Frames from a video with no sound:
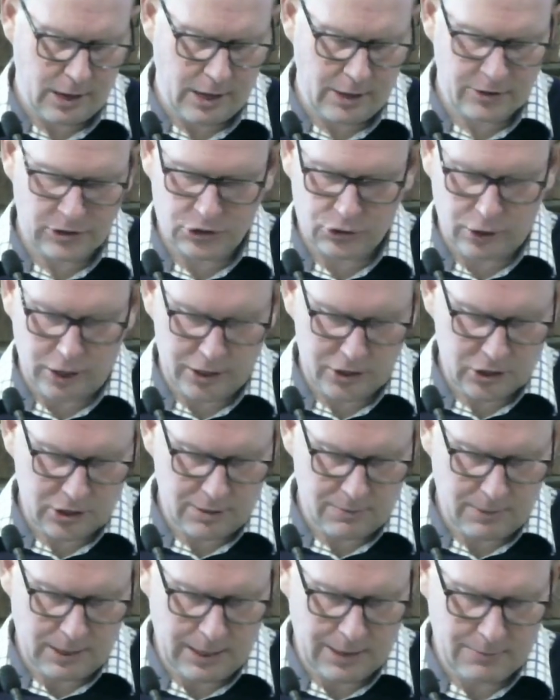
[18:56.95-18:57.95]
strange
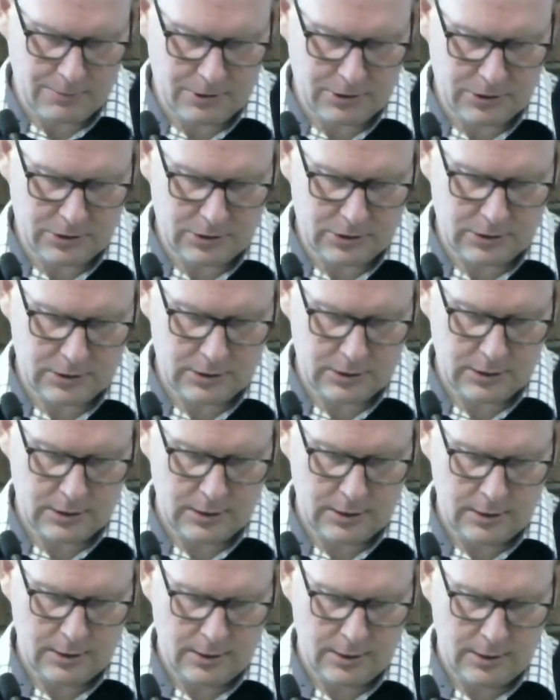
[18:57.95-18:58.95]
commandments.
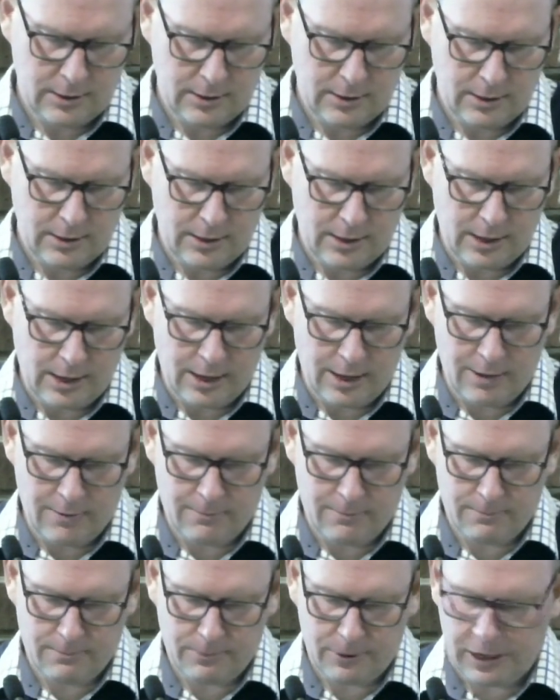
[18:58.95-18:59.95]

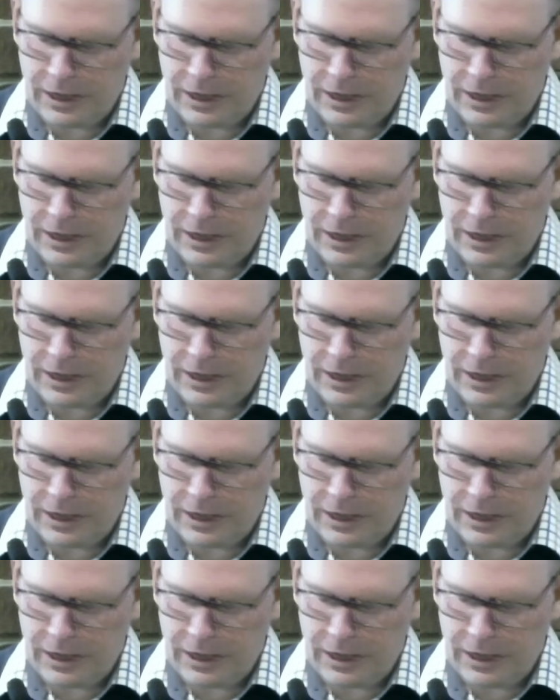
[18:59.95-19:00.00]
But